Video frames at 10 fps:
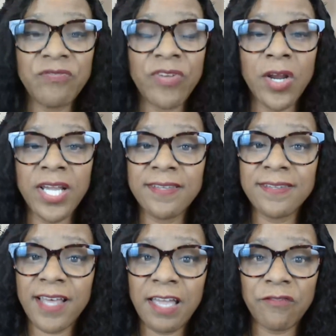very
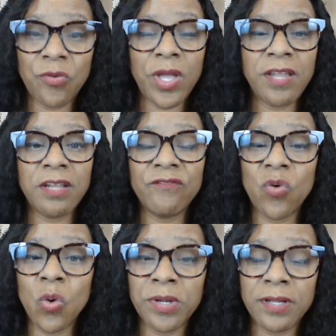insightful and
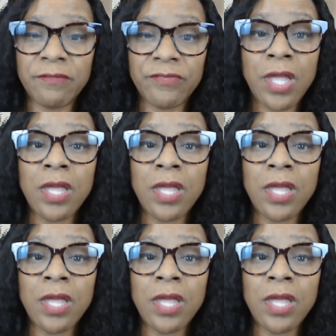informative